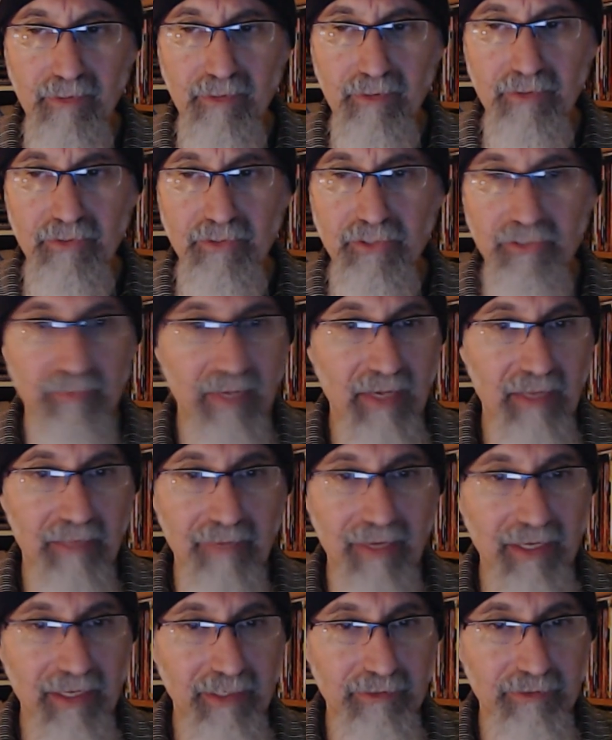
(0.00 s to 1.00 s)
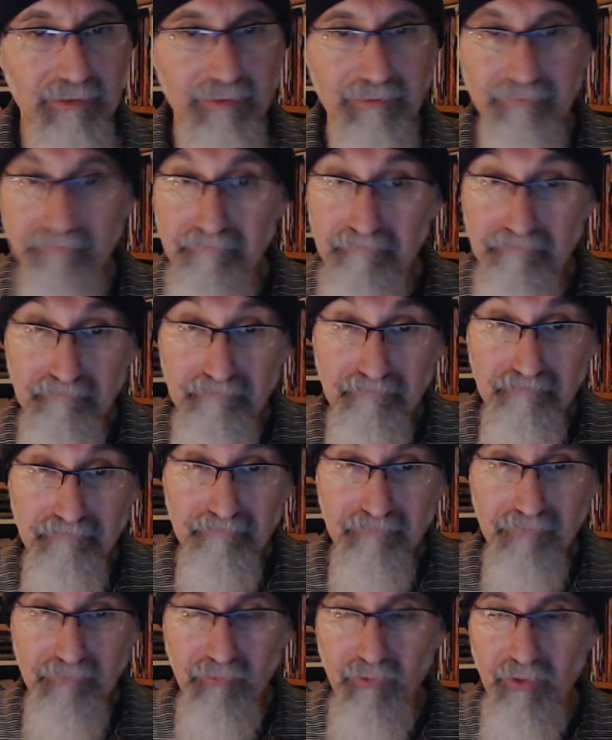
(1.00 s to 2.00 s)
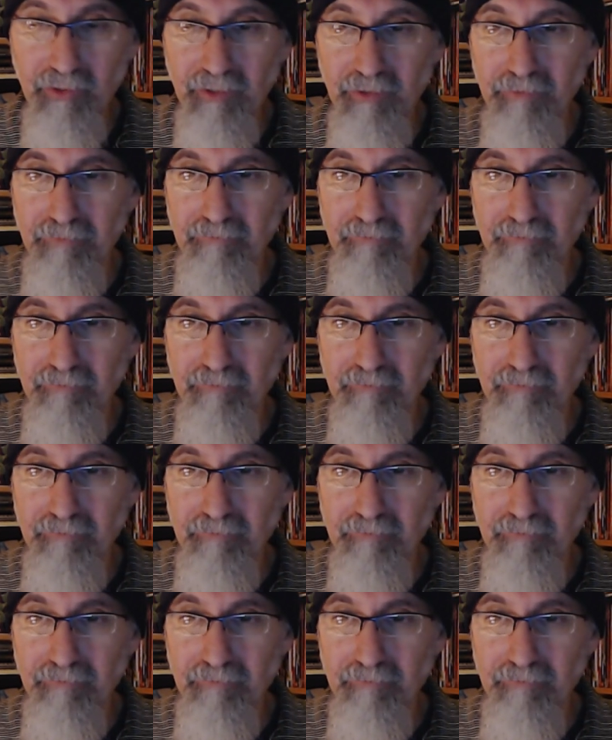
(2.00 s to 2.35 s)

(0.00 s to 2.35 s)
it's just mathematics really